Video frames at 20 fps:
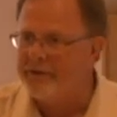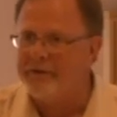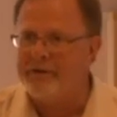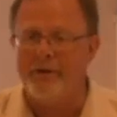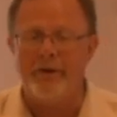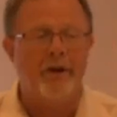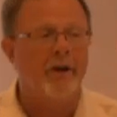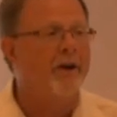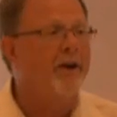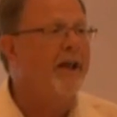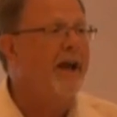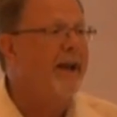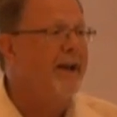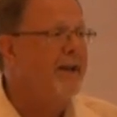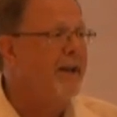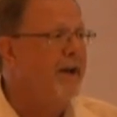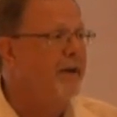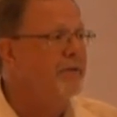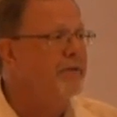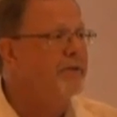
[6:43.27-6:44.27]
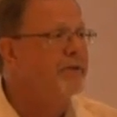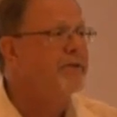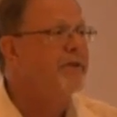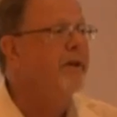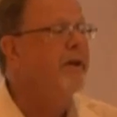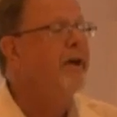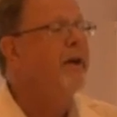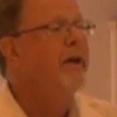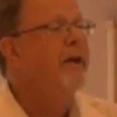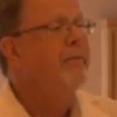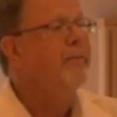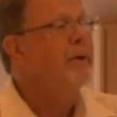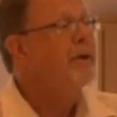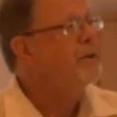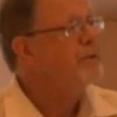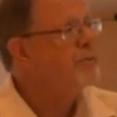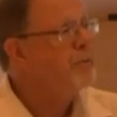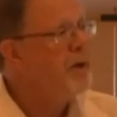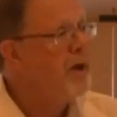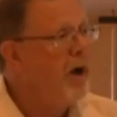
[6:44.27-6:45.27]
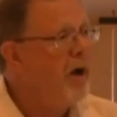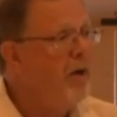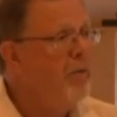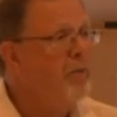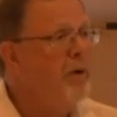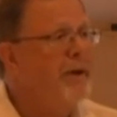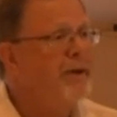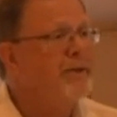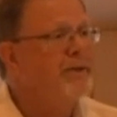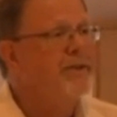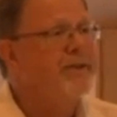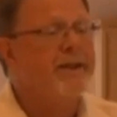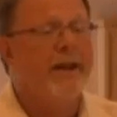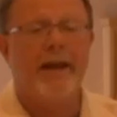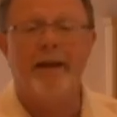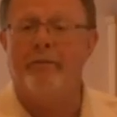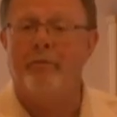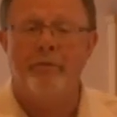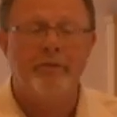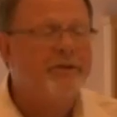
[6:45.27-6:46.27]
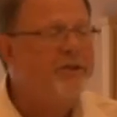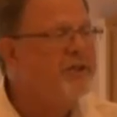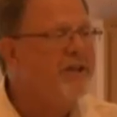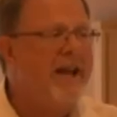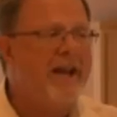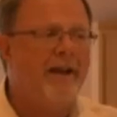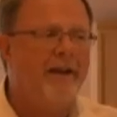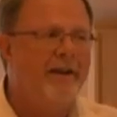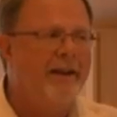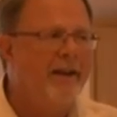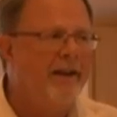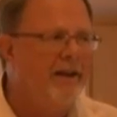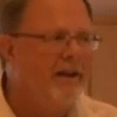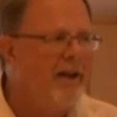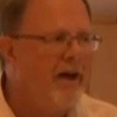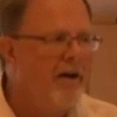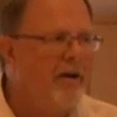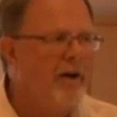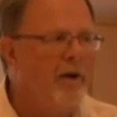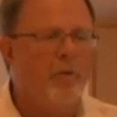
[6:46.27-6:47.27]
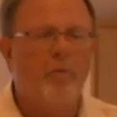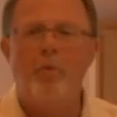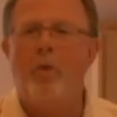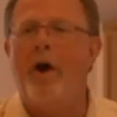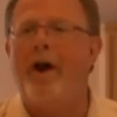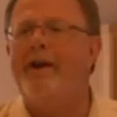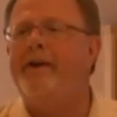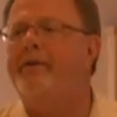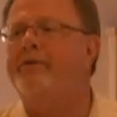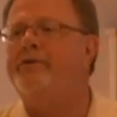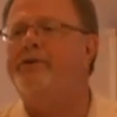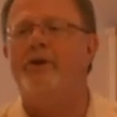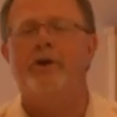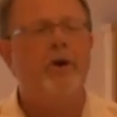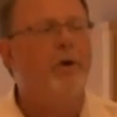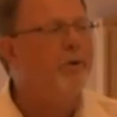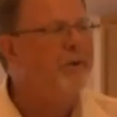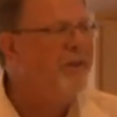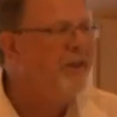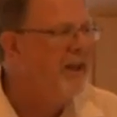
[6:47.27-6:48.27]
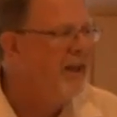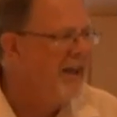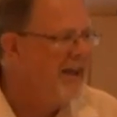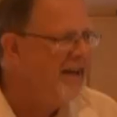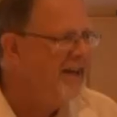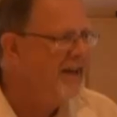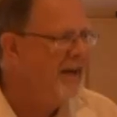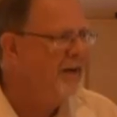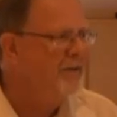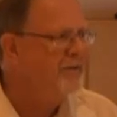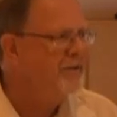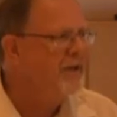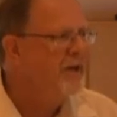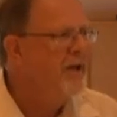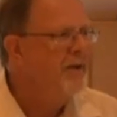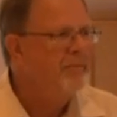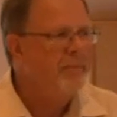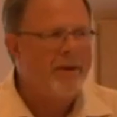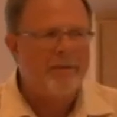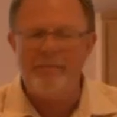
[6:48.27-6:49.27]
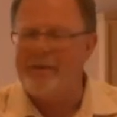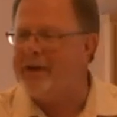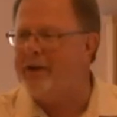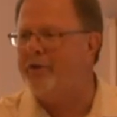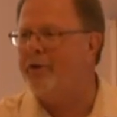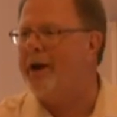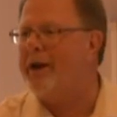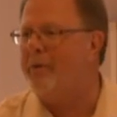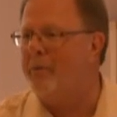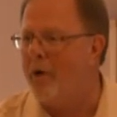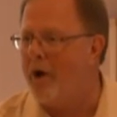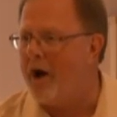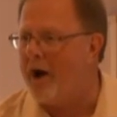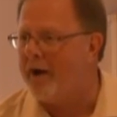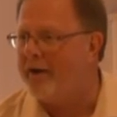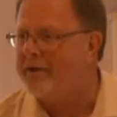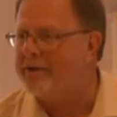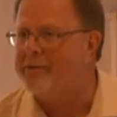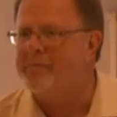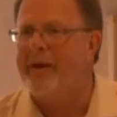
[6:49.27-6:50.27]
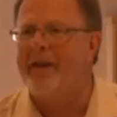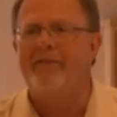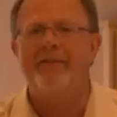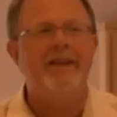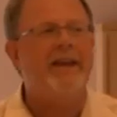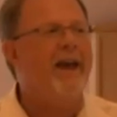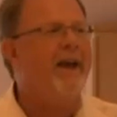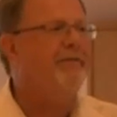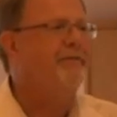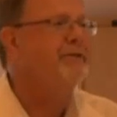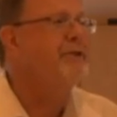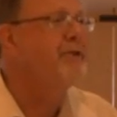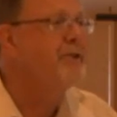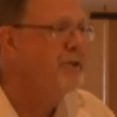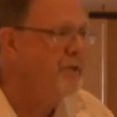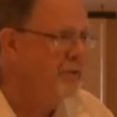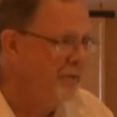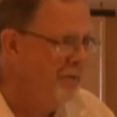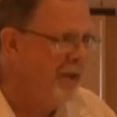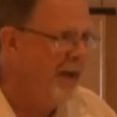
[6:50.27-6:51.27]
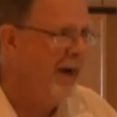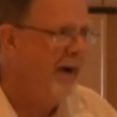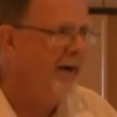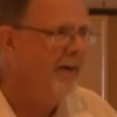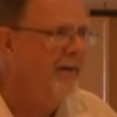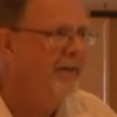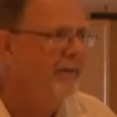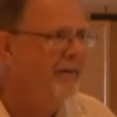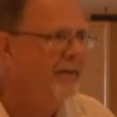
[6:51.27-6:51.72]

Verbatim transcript: to your lighthouse because we all want to say, stay a little longer. Why don't you go to the lighthouse? Might be a great walk. Spend the afternoon there.